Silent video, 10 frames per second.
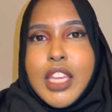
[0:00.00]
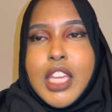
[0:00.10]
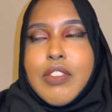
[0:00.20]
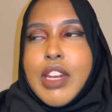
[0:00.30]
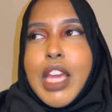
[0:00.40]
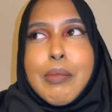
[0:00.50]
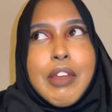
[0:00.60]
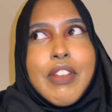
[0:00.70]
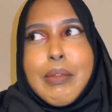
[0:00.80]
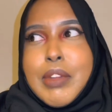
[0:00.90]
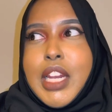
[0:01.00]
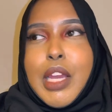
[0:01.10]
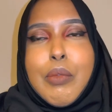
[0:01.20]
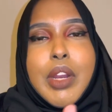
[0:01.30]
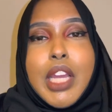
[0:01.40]
Even, like, my family,
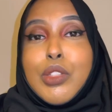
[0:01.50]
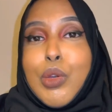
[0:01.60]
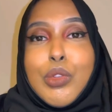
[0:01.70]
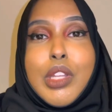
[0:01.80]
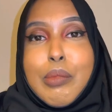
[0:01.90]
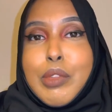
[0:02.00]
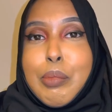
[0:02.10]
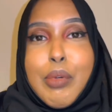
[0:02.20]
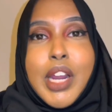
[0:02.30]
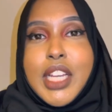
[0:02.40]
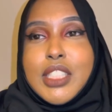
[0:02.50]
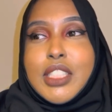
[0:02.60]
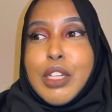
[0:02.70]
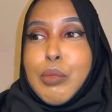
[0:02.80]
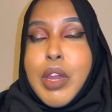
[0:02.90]
like, when I told them the
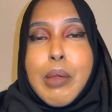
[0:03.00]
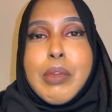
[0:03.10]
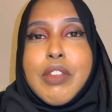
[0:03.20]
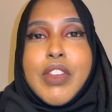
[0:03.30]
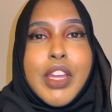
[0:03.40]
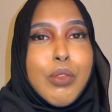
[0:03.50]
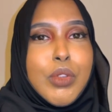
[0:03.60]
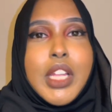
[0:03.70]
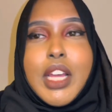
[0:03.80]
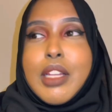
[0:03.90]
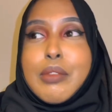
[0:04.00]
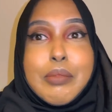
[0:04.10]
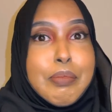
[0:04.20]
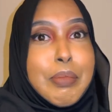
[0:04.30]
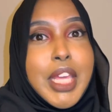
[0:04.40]
price and where I'm living and all that
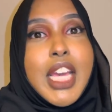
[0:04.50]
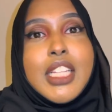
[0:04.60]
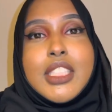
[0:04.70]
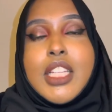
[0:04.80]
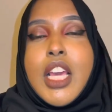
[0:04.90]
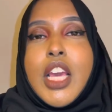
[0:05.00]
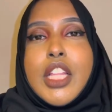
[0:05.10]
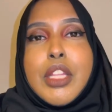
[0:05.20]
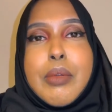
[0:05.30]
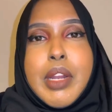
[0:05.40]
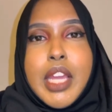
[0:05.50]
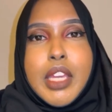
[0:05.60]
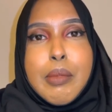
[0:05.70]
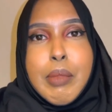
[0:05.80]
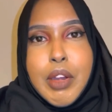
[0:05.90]
BS, they were
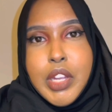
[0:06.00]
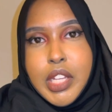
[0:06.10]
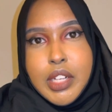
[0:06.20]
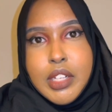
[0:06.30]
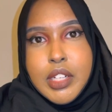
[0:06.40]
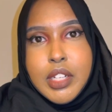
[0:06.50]
like, Marianne,